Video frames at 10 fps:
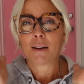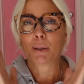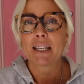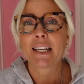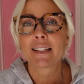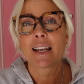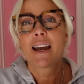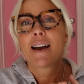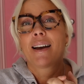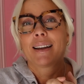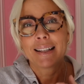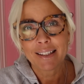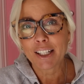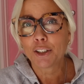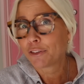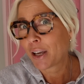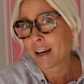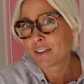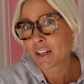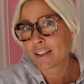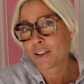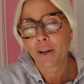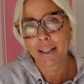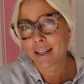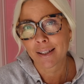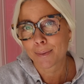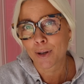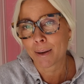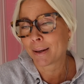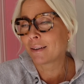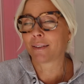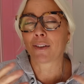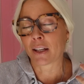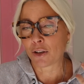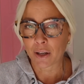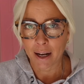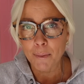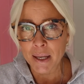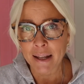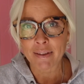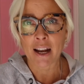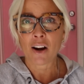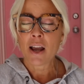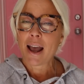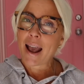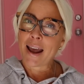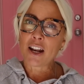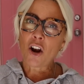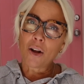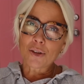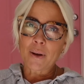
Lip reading: Please consider, if you haven't done so, hit that subscribe button so that you can help me get there. And it also